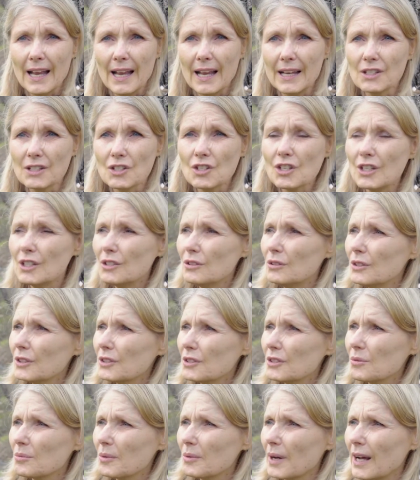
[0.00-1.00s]
And she
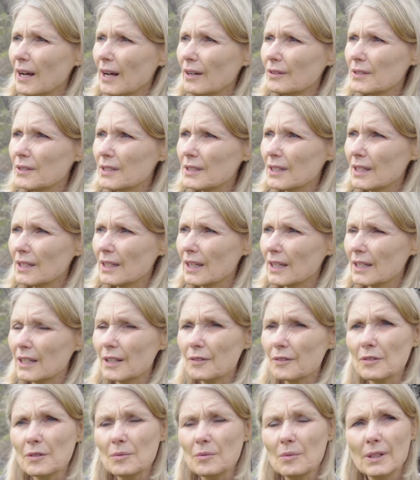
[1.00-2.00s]
looked around at
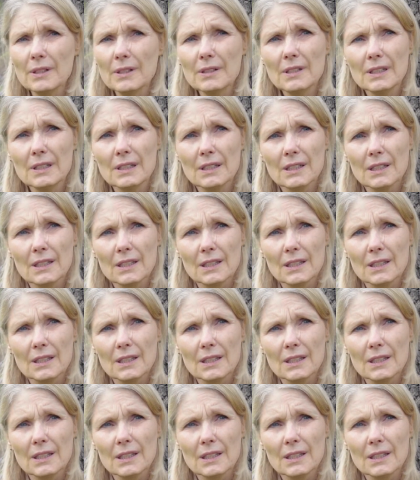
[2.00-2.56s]
everyone